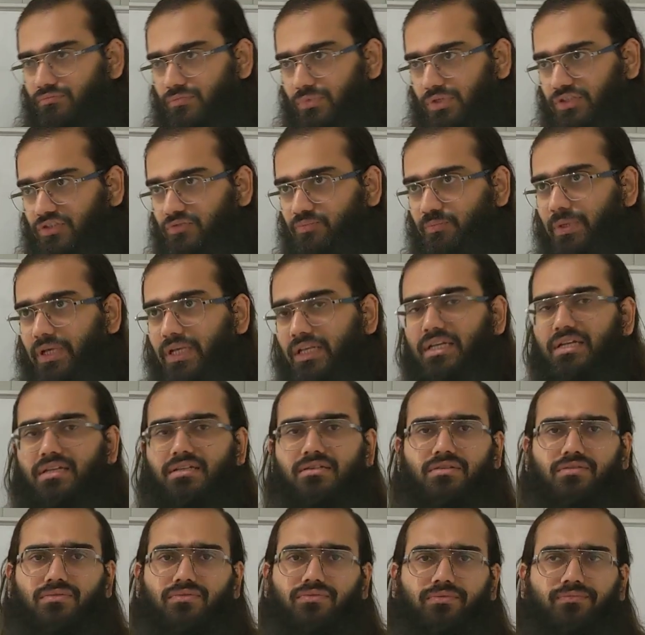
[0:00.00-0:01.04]

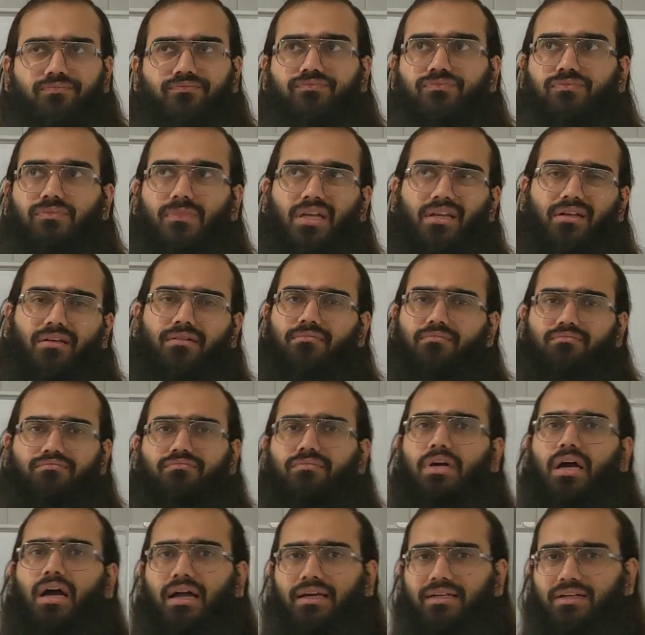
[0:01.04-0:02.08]
experience, like
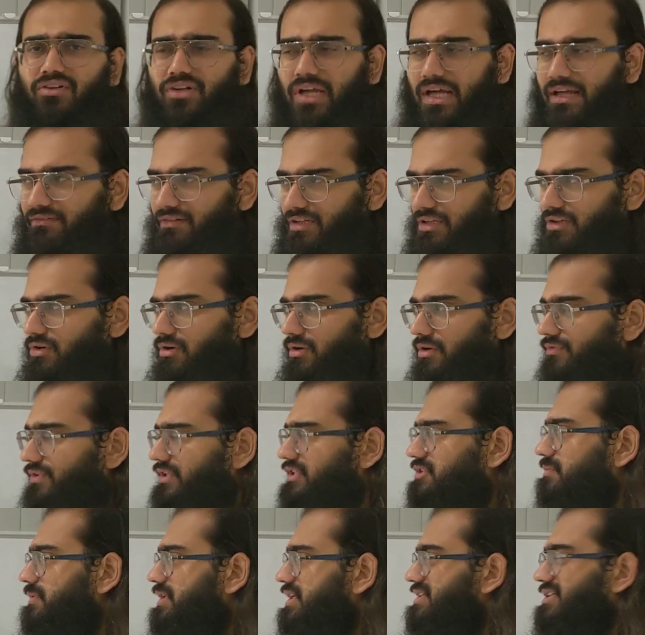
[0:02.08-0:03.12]
I don't have a lot of
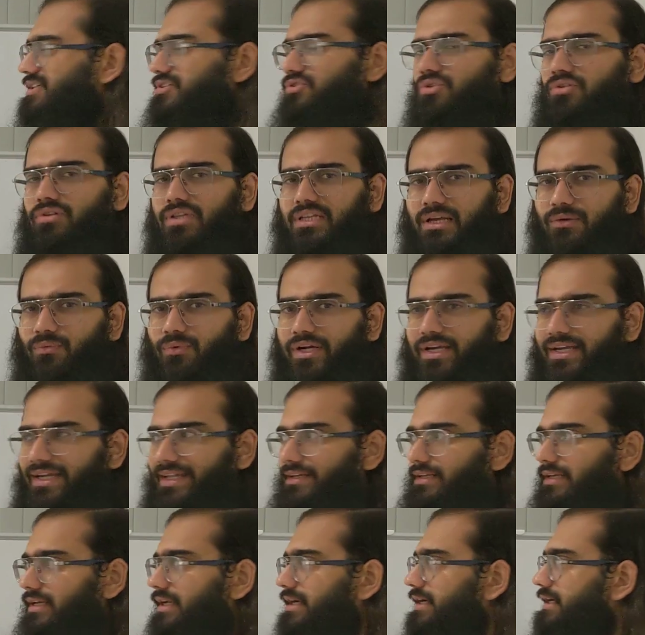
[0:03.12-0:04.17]
experience, it's only a 1
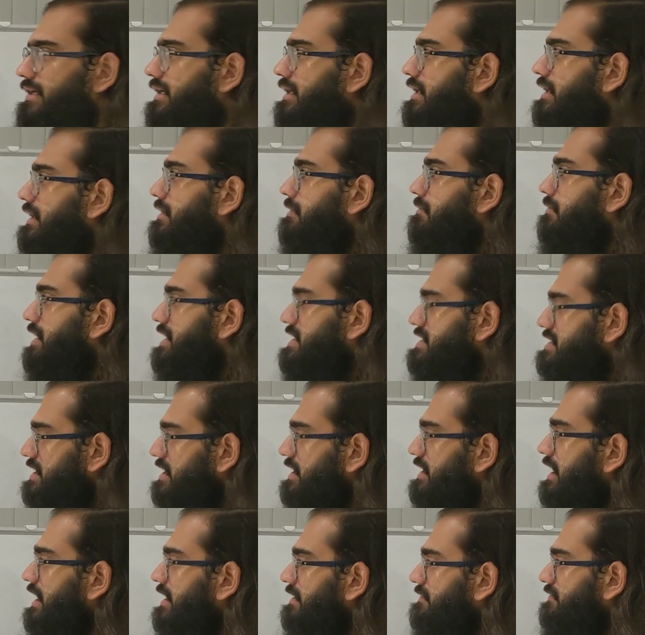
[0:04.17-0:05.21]
decade, but
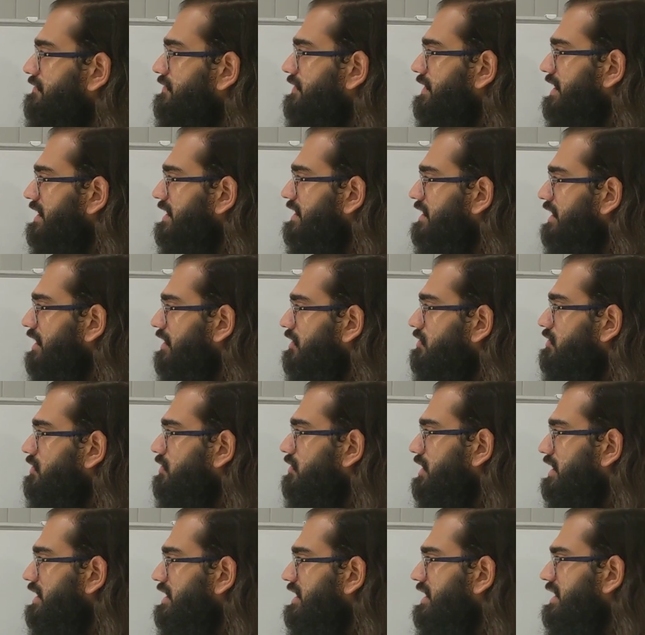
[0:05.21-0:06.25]
still I figure it out.
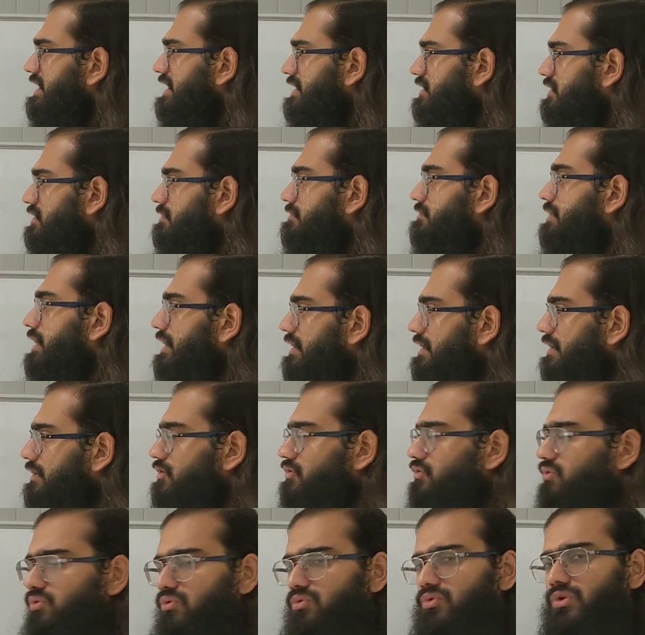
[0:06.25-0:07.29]
Okay, there are
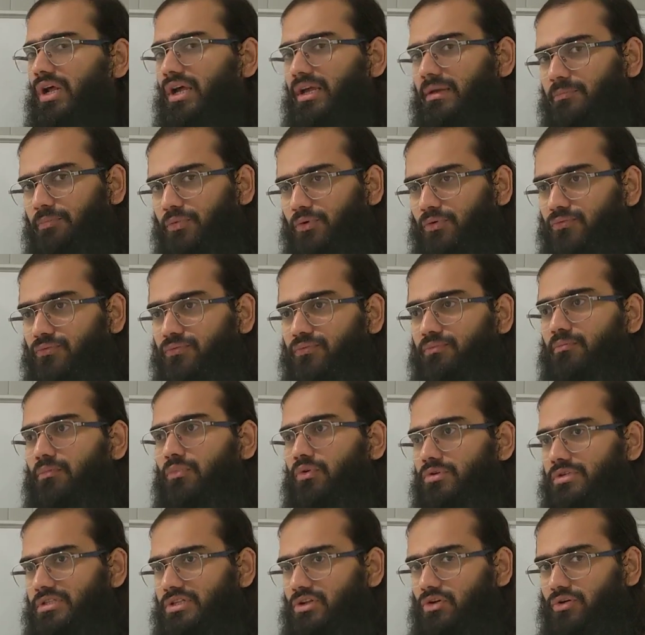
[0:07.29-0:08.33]
two type of
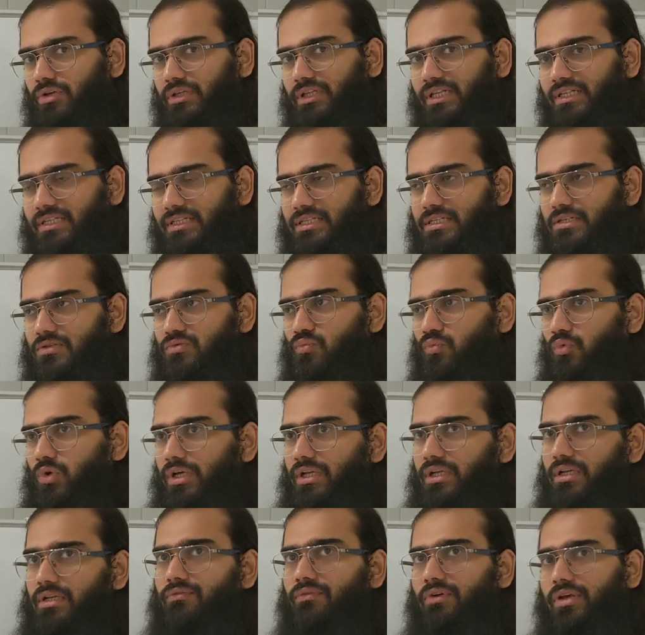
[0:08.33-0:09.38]
mostly organization.
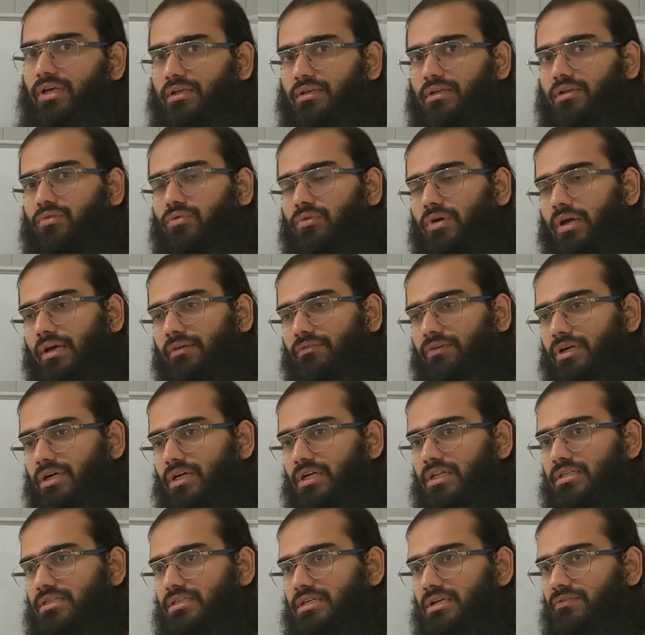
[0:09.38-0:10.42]
One where you have a
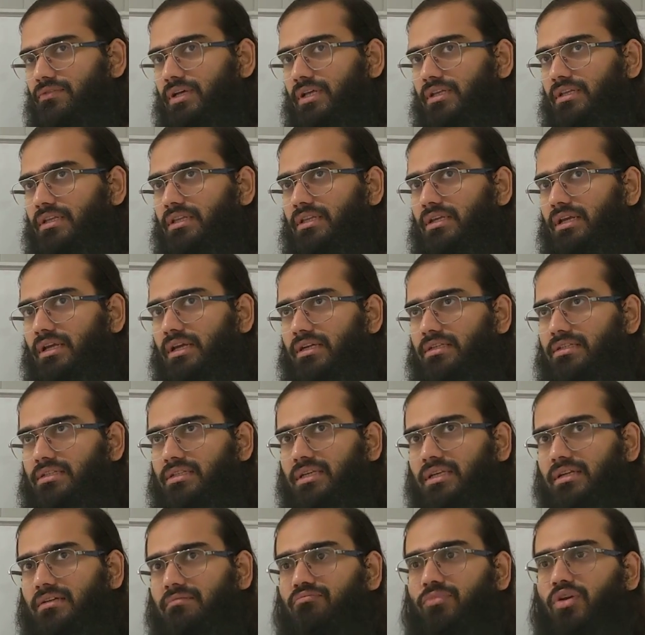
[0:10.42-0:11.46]
culture where they are
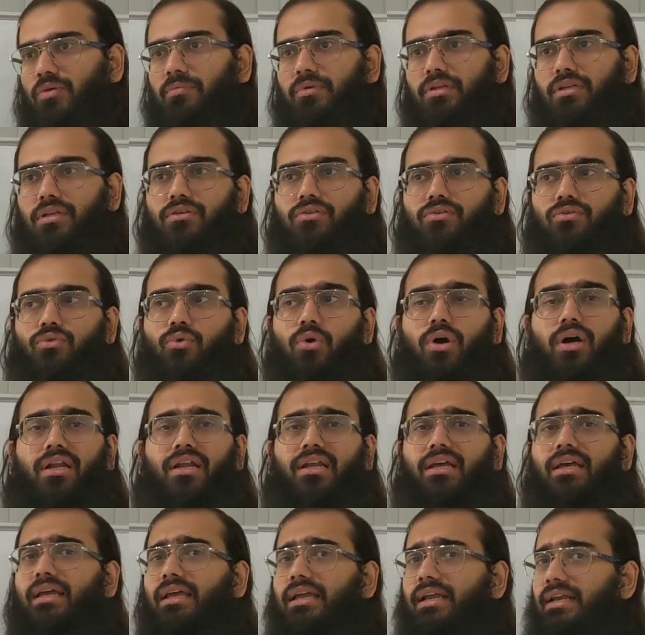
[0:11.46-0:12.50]
saying maybe you
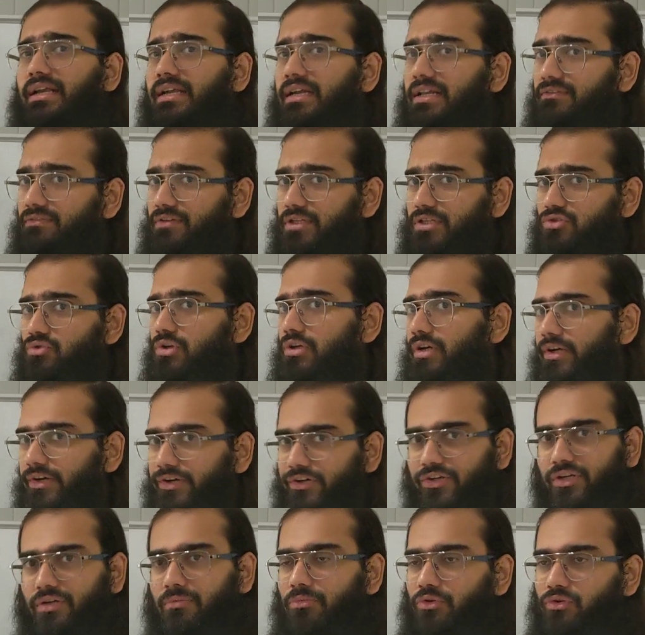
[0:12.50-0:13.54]
are an individual
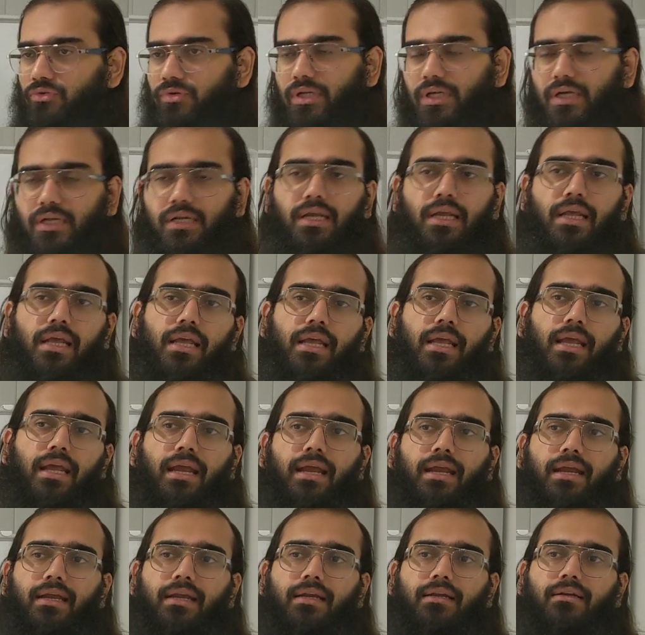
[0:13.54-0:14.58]
contributor,
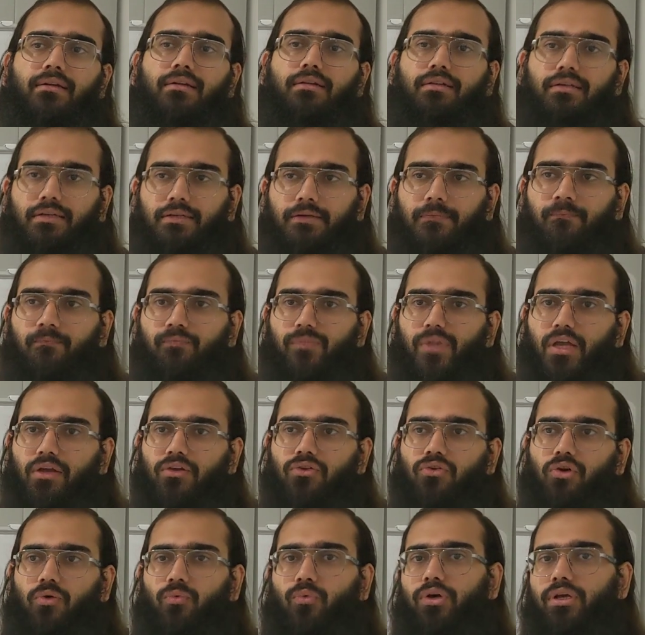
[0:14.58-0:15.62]
and
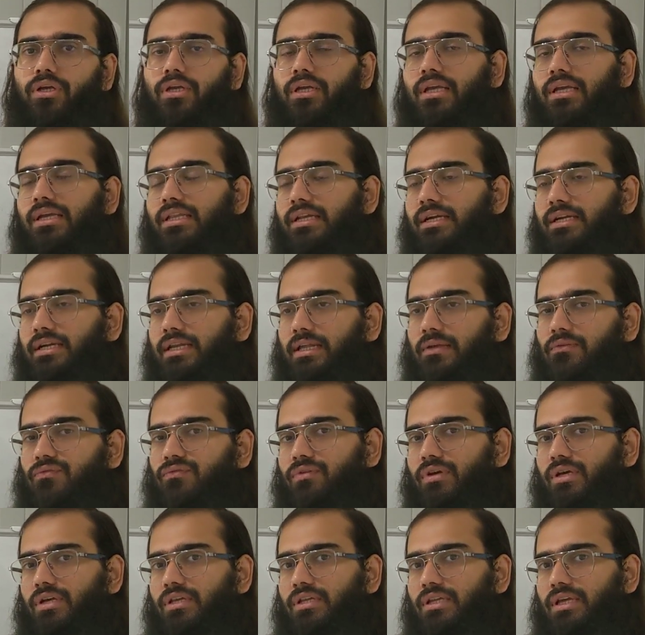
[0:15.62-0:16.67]
you are working in a team
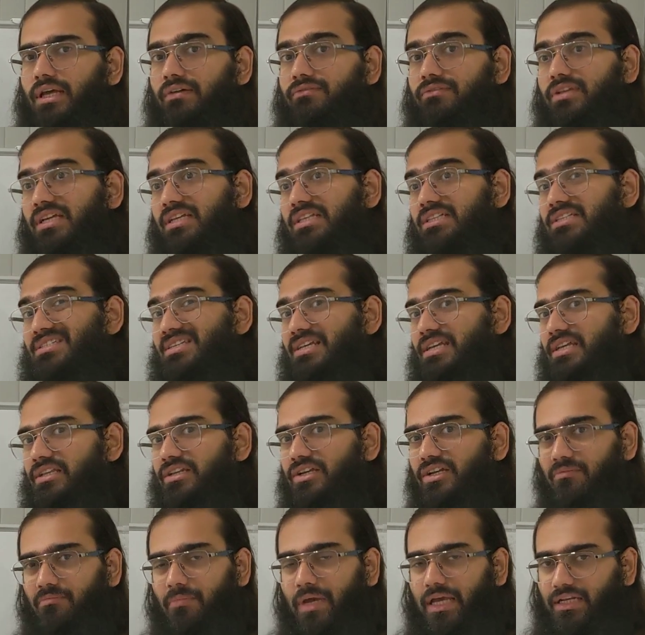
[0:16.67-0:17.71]
where they have the
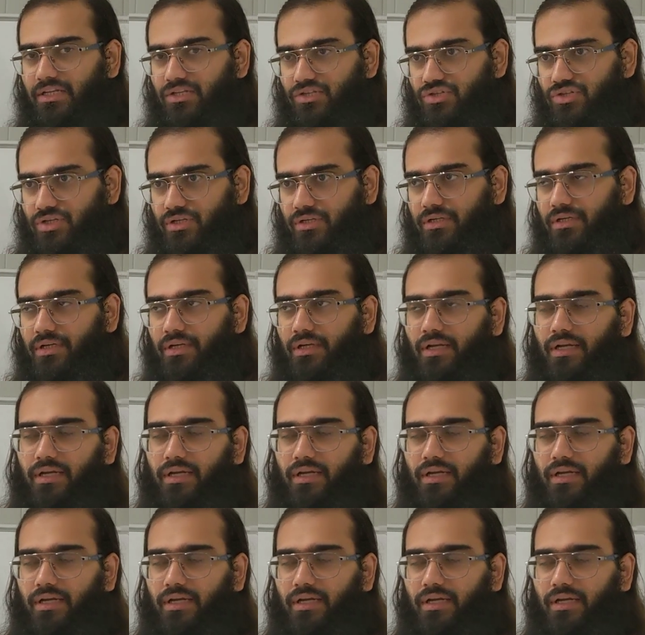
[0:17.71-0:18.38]
engineering manager.